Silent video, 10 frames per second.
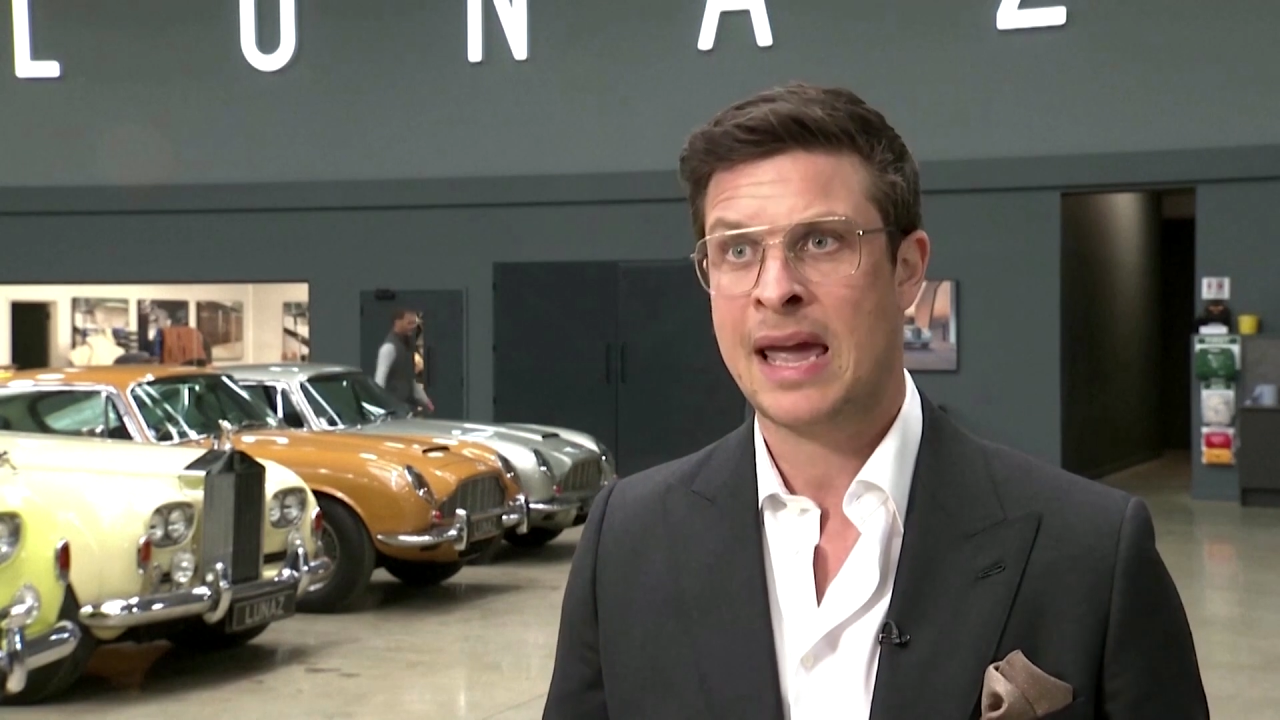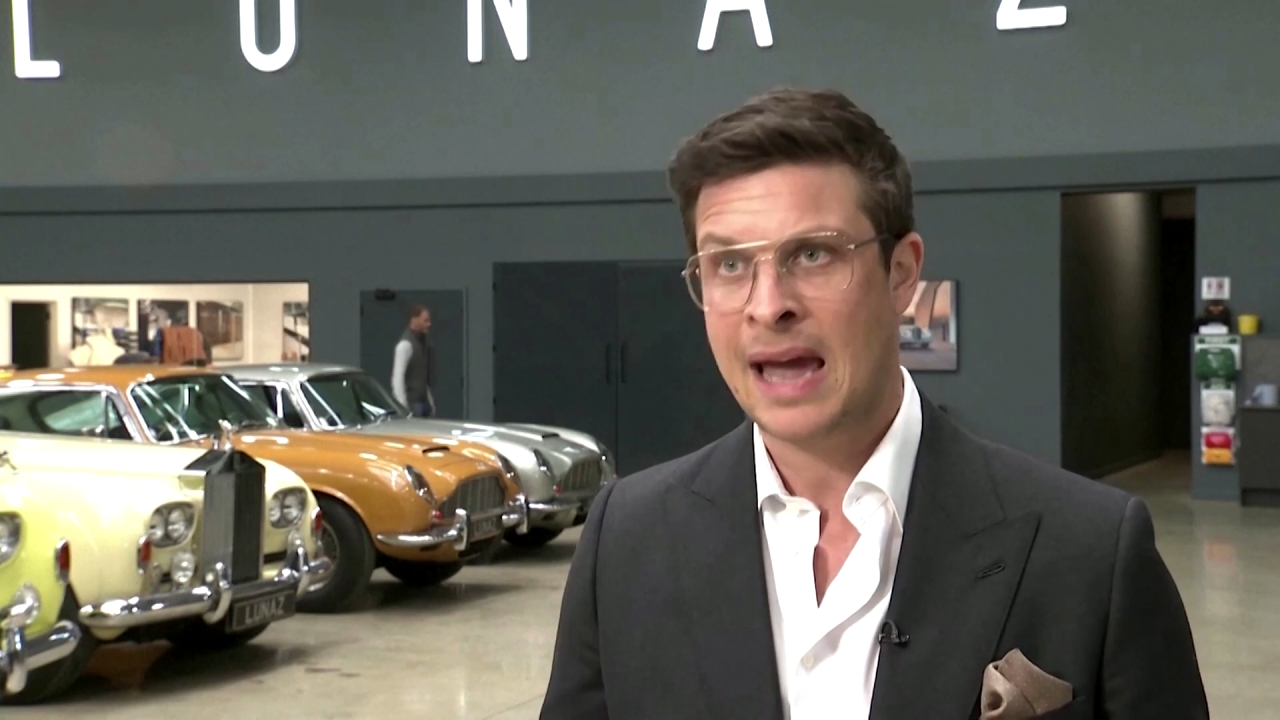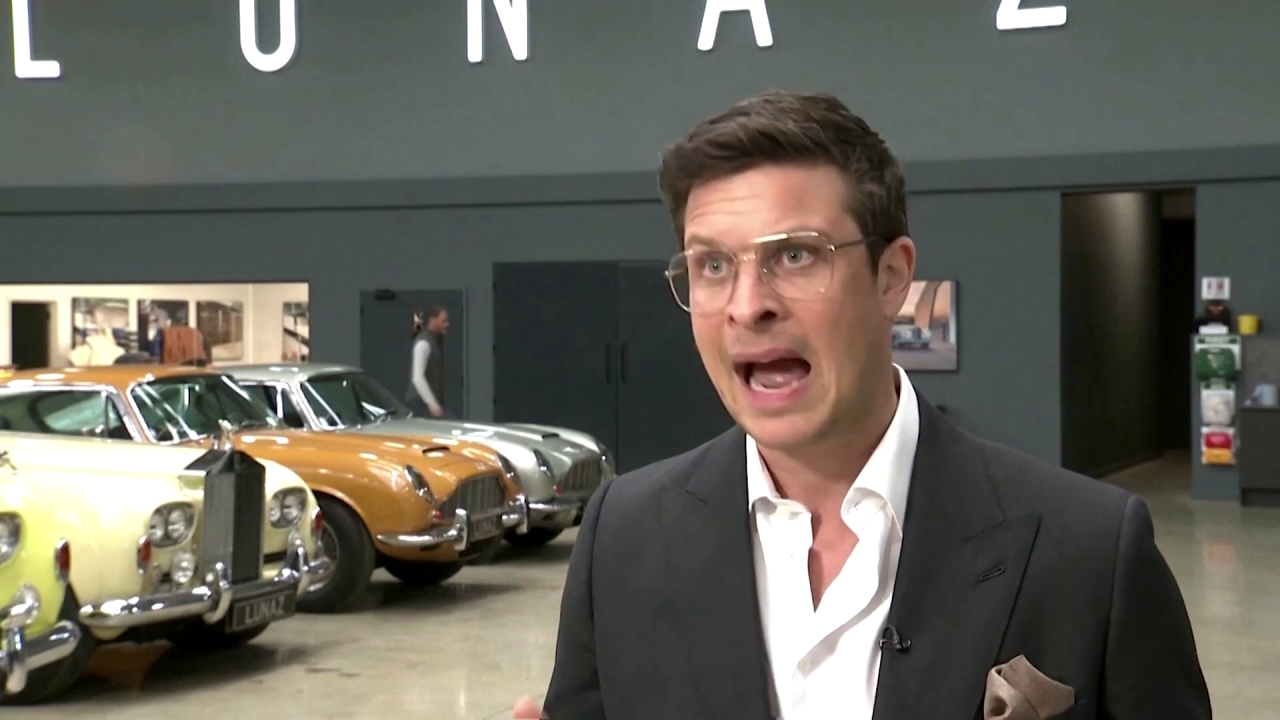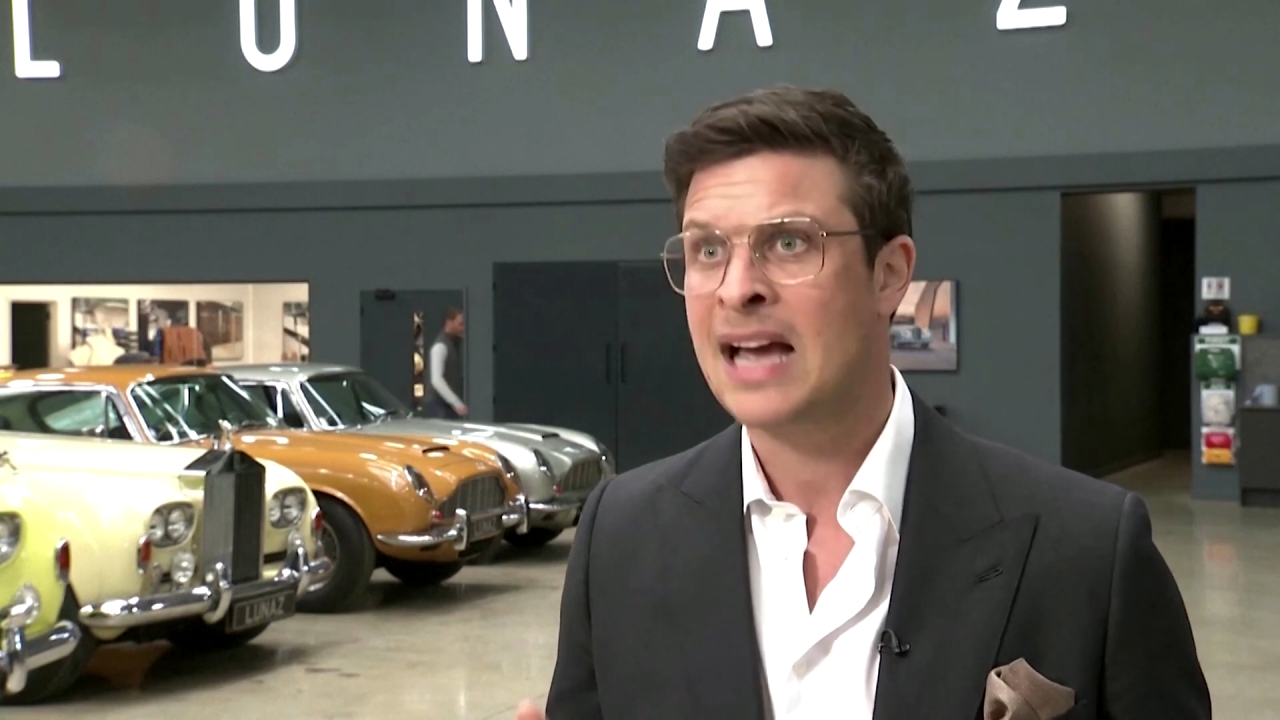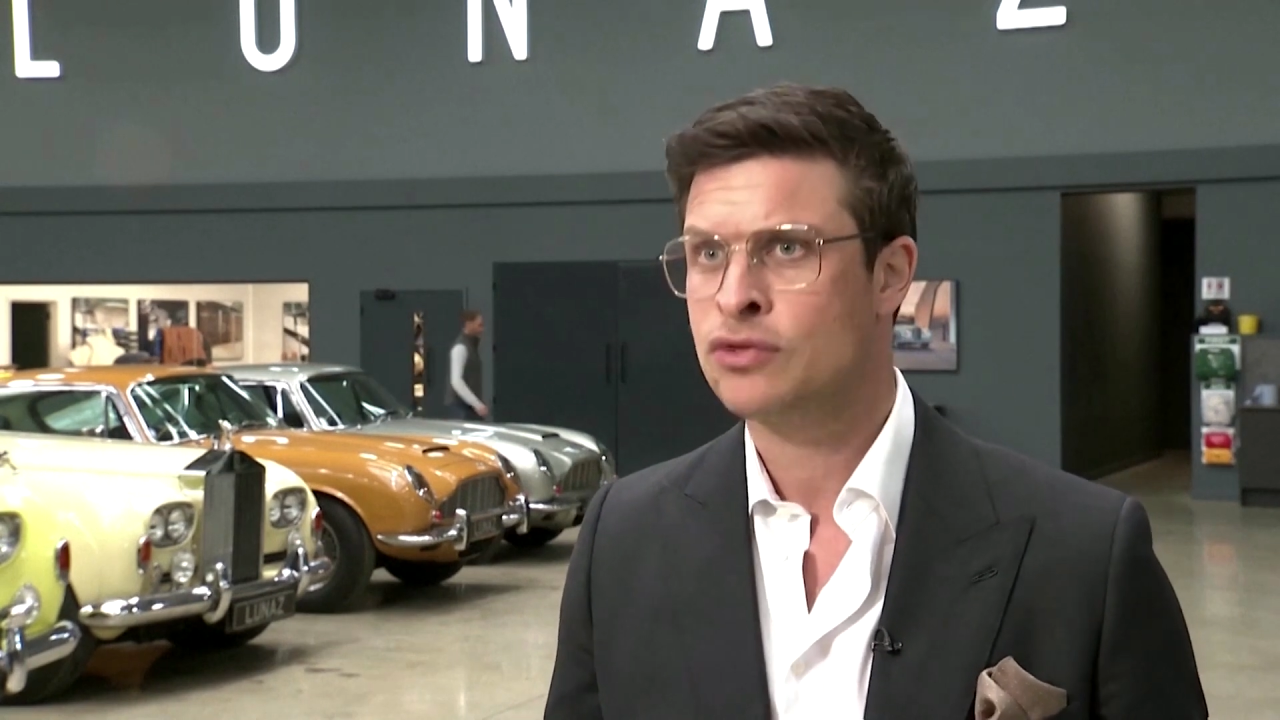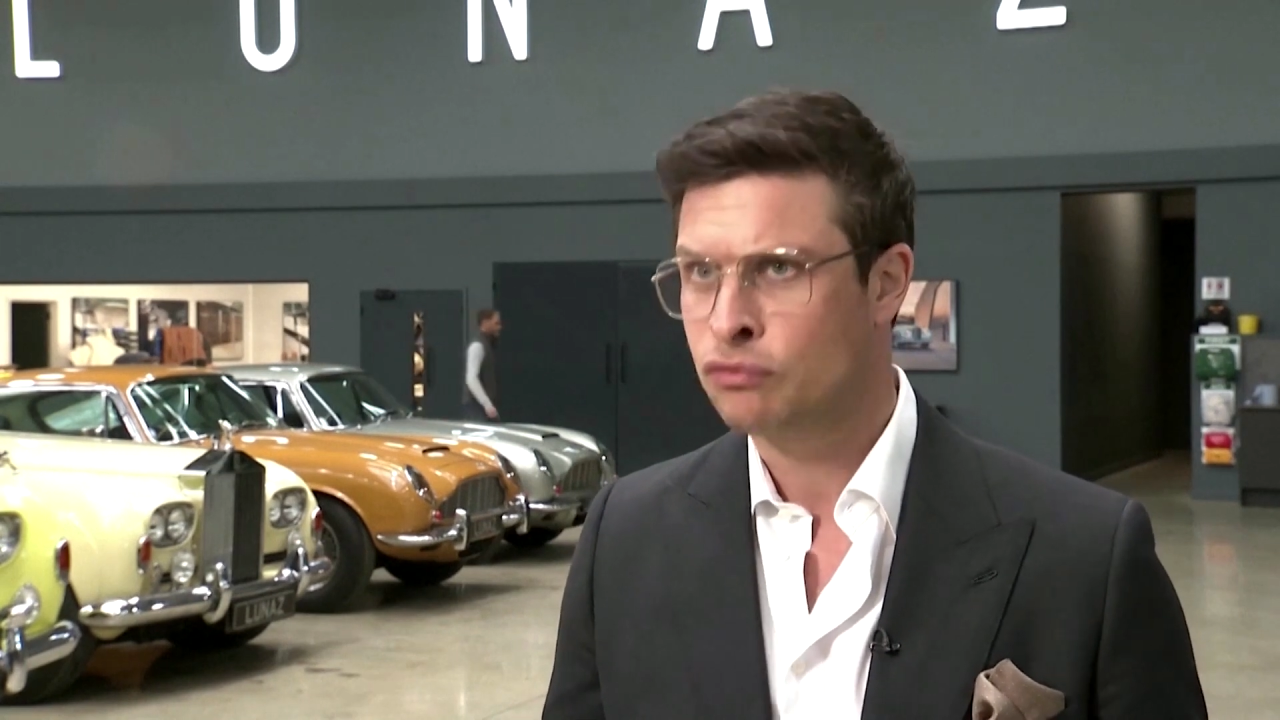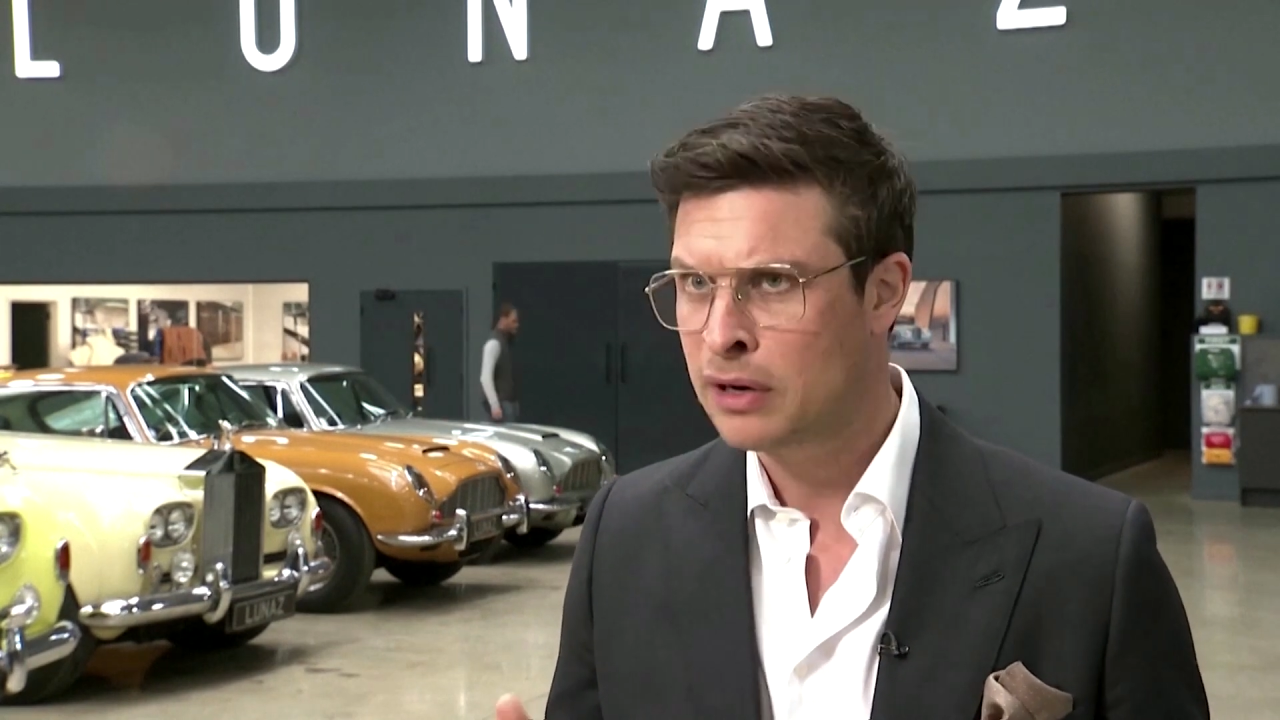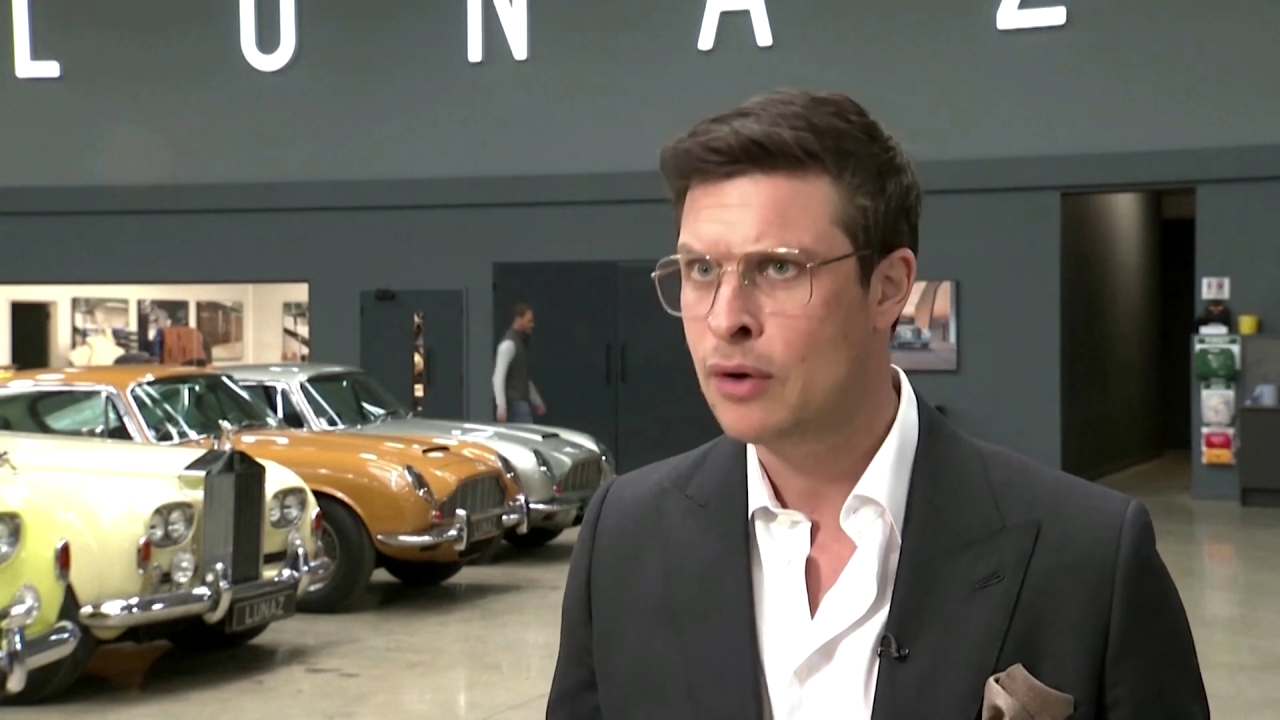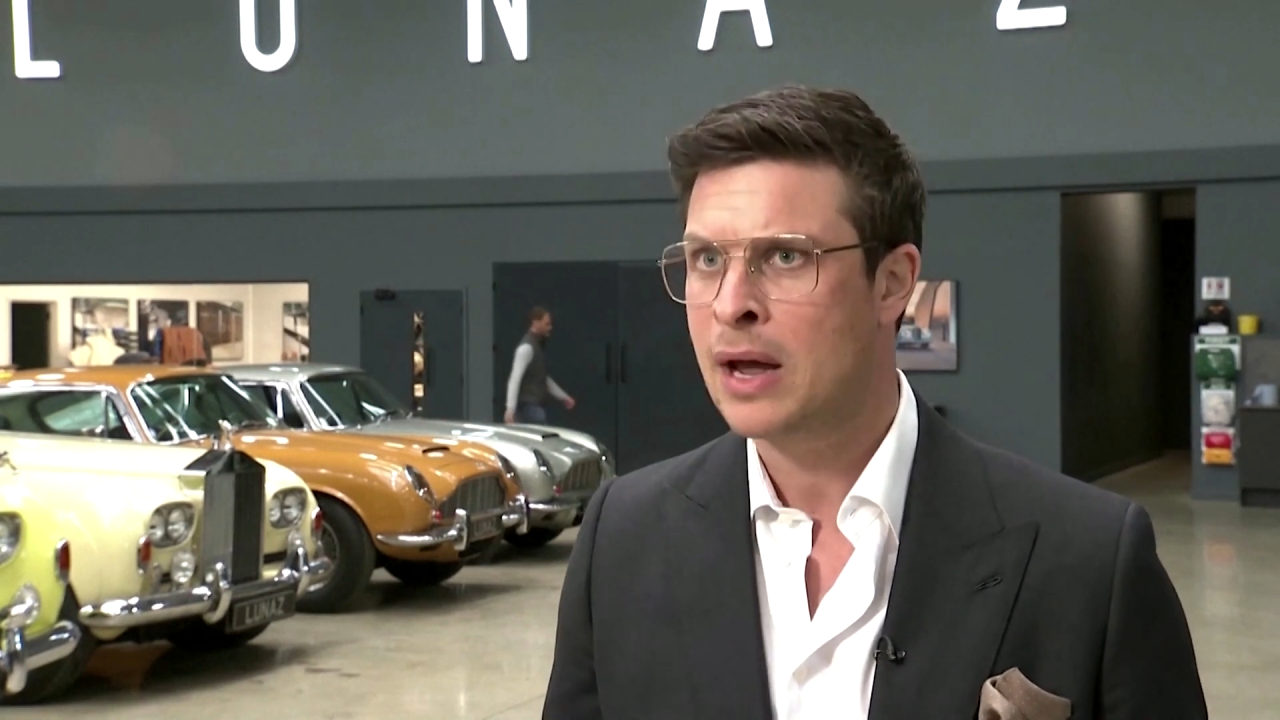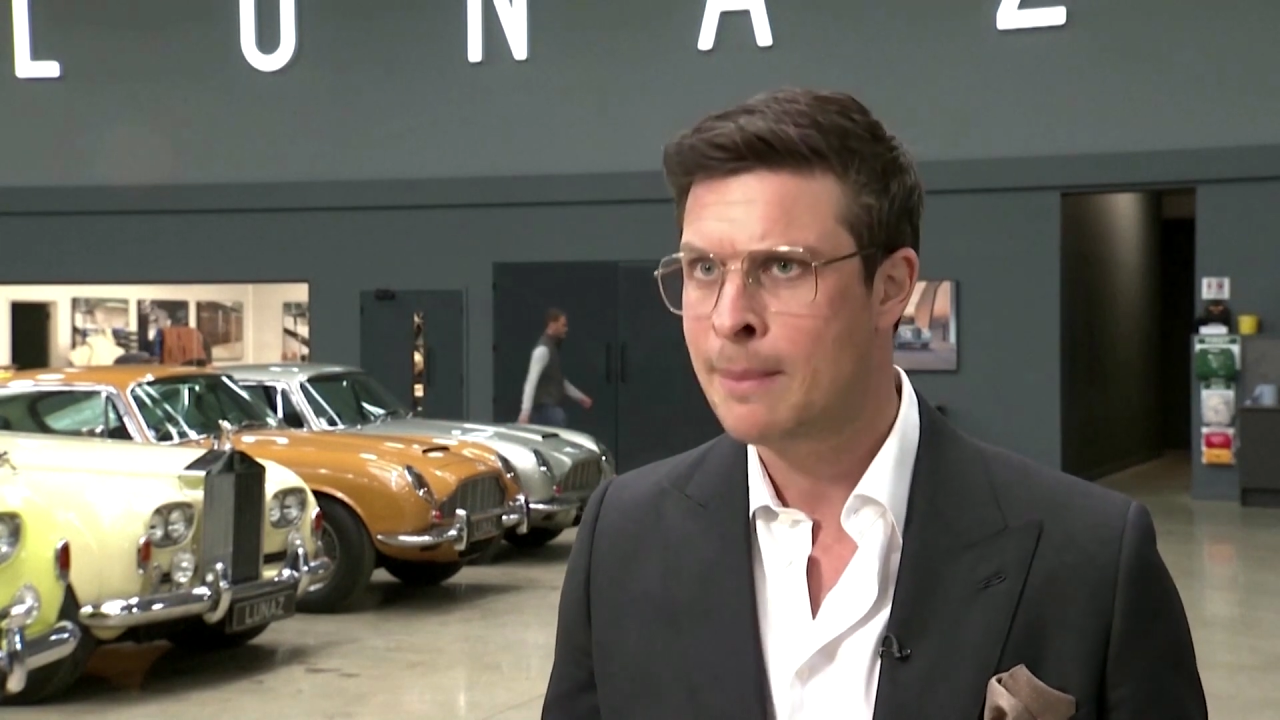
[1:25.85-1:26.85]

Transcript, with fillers: It has real